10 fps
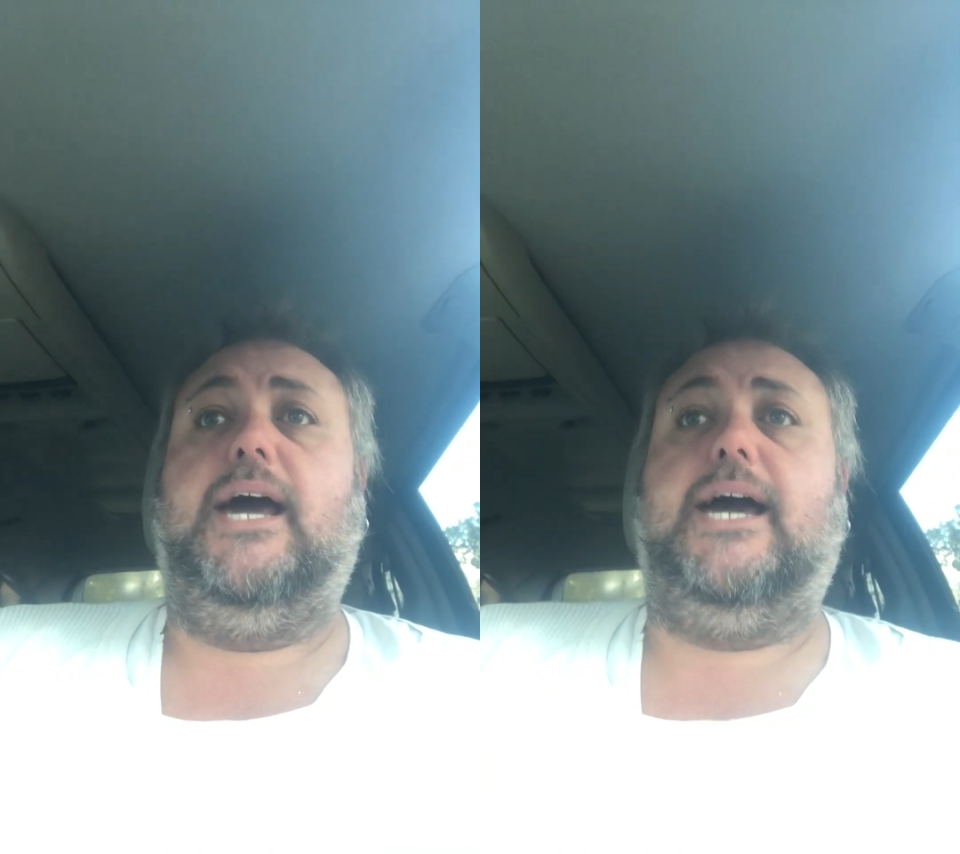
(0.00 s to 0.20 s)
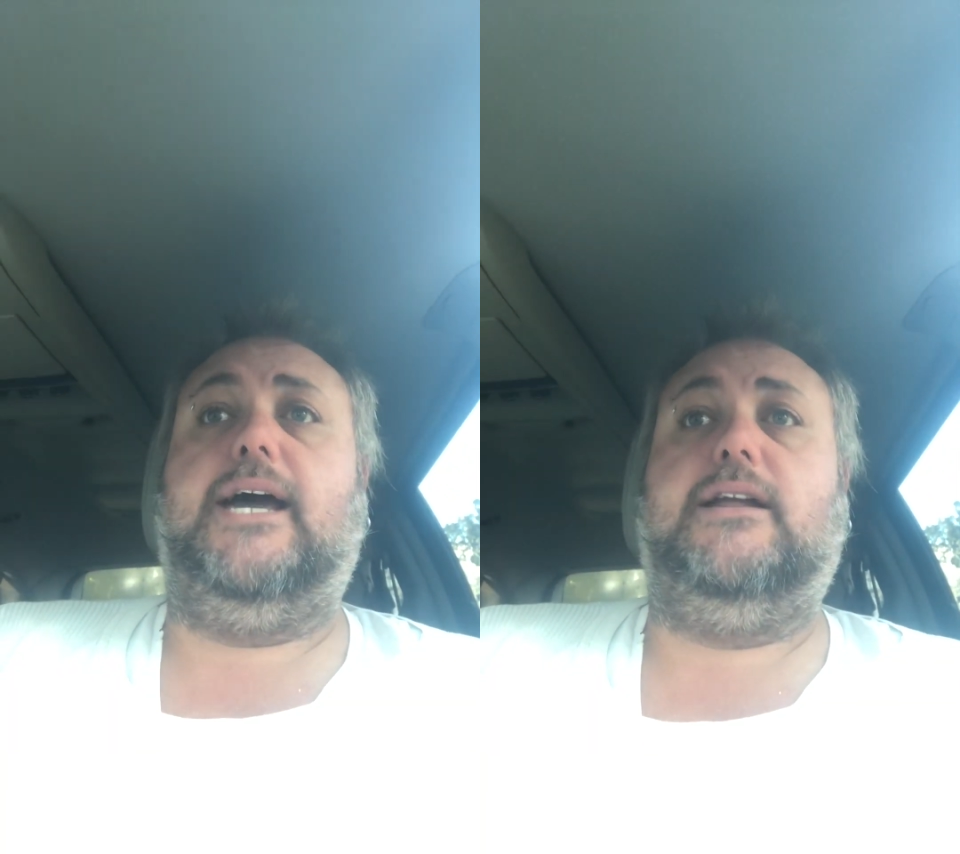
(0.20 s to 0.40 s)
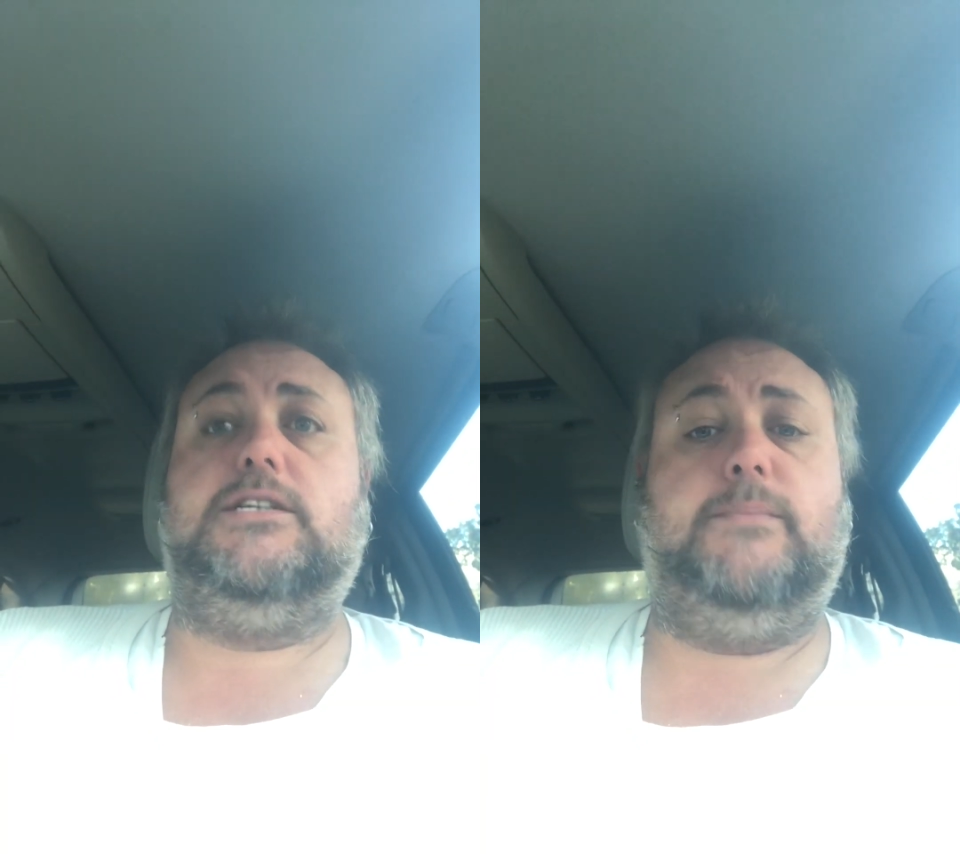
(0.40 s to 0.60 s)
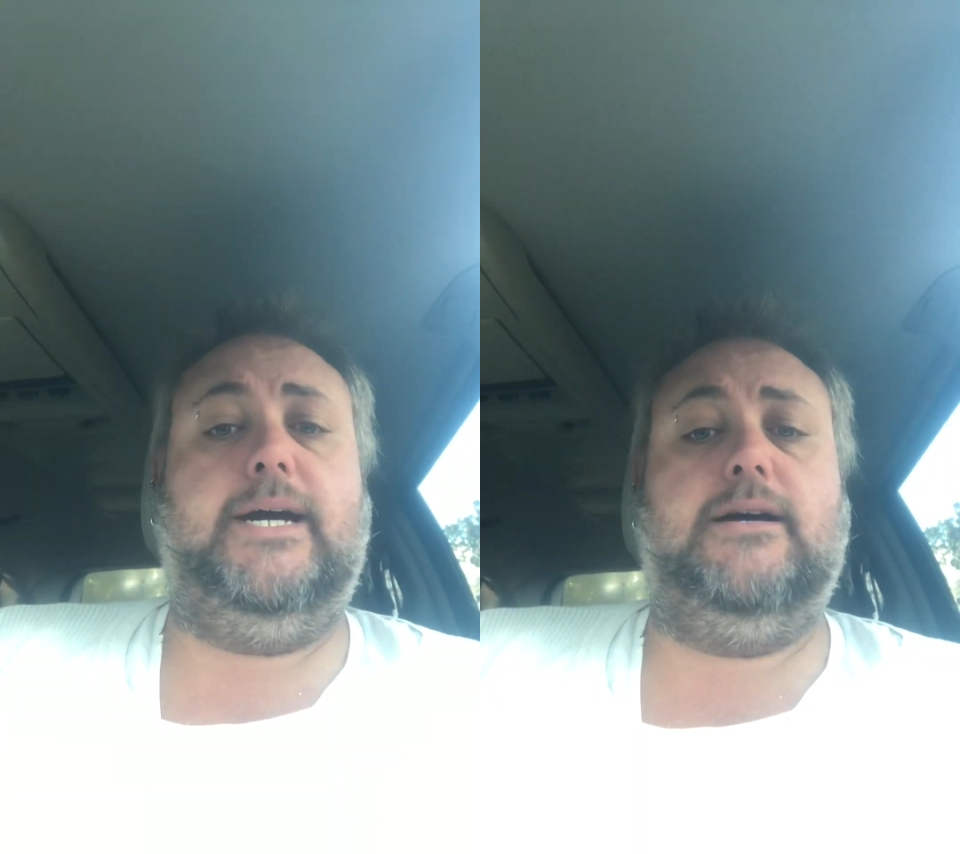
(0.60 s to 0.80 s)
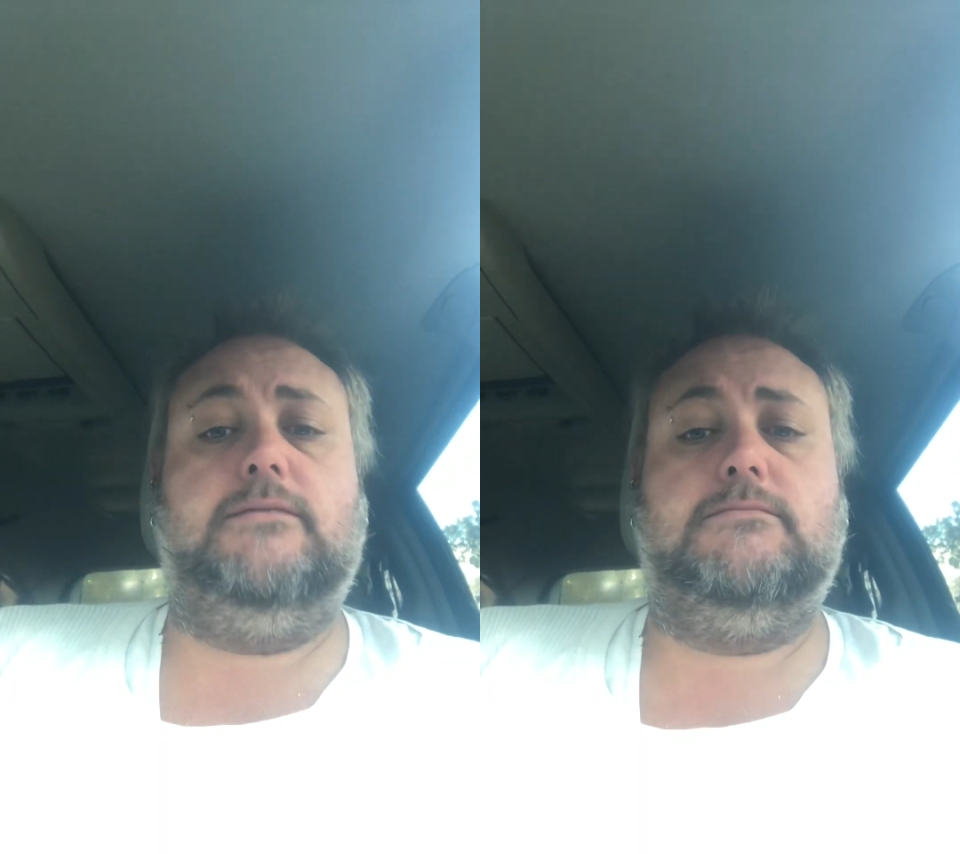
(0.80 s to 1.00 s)
And this
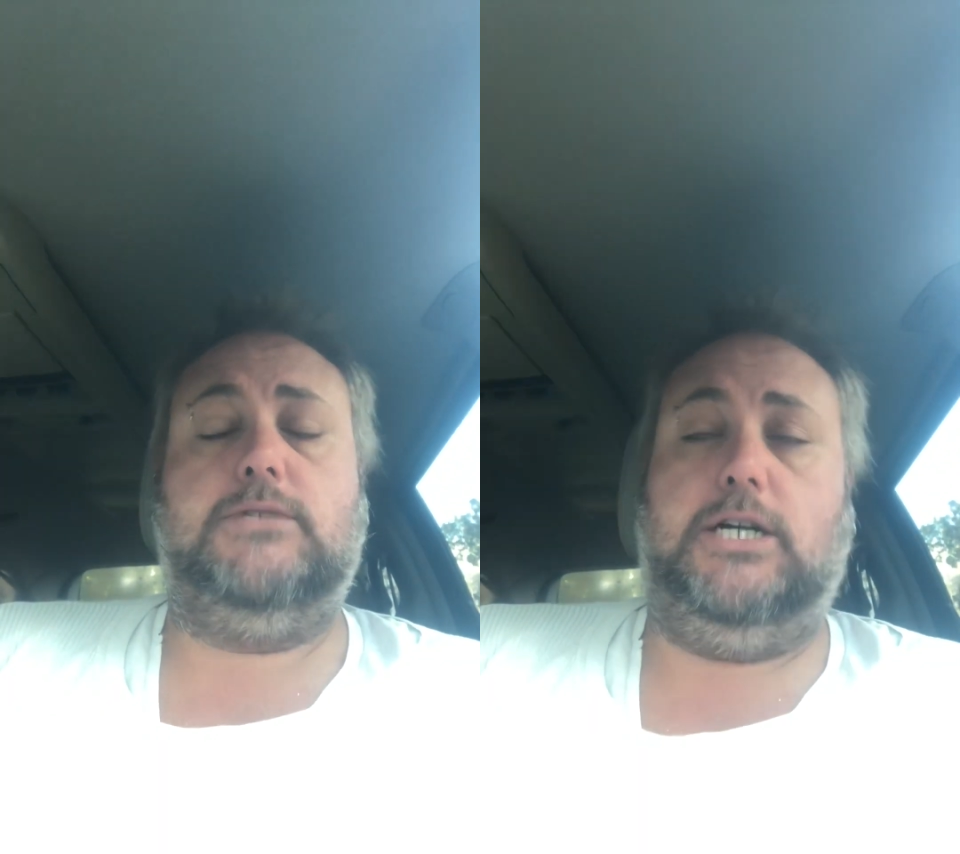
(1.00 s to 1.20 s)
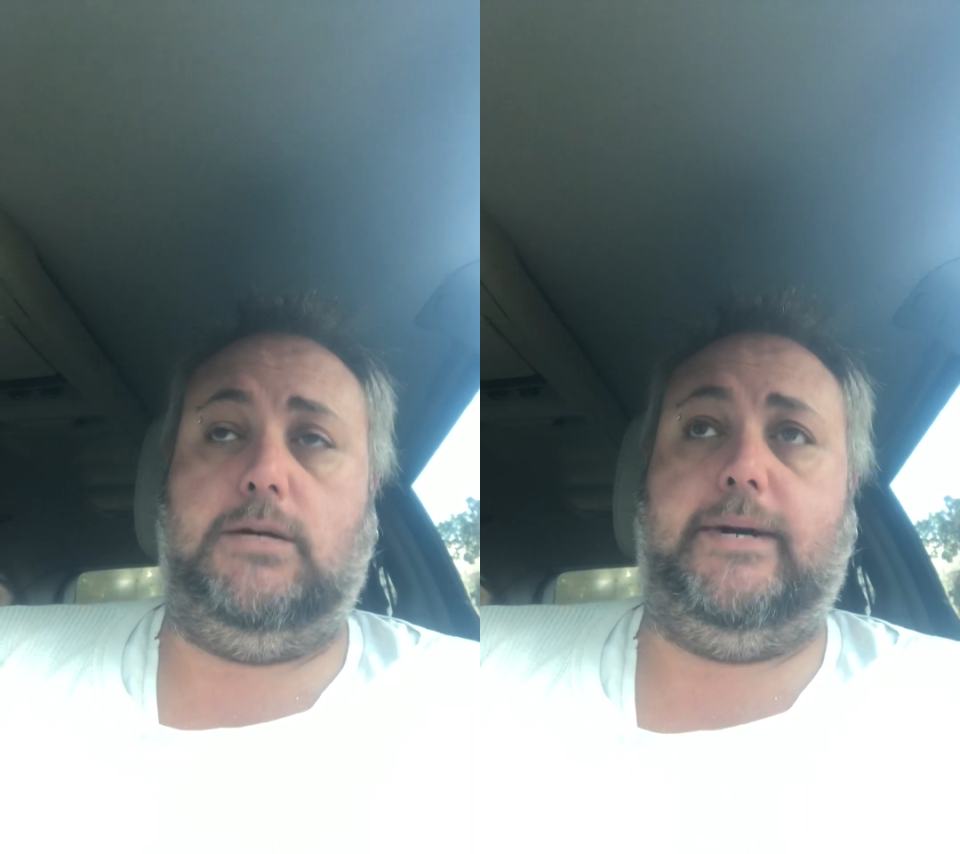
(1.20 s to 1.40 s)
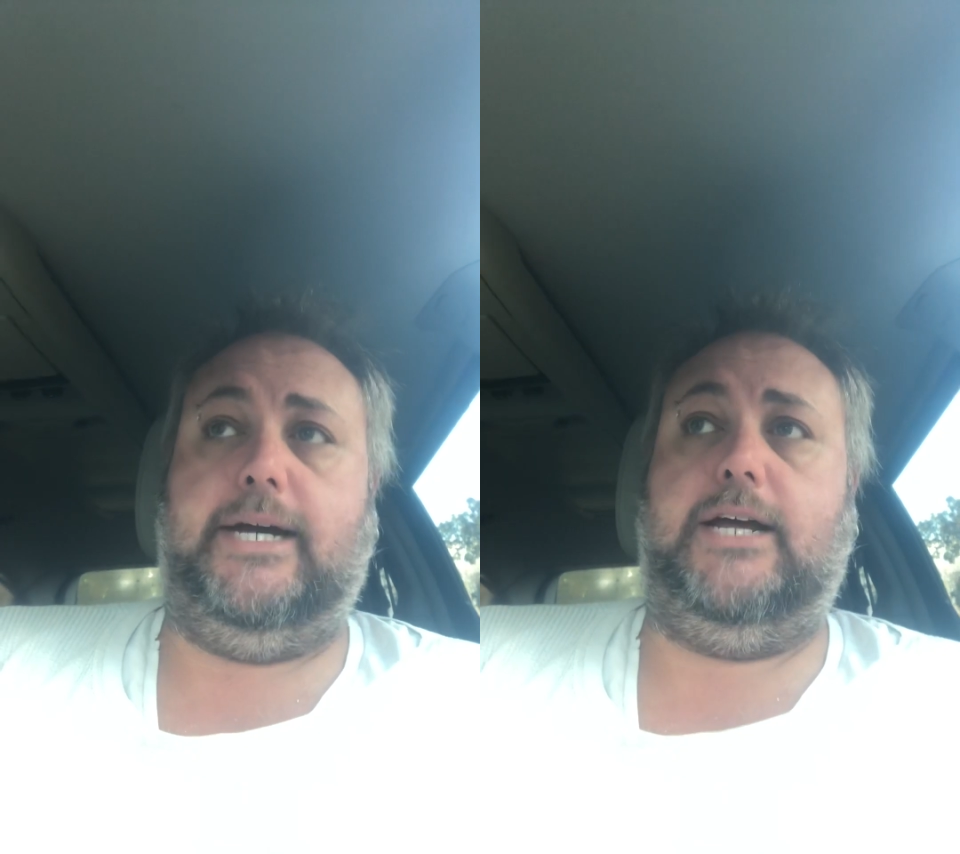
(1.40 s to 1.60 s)
man, young man,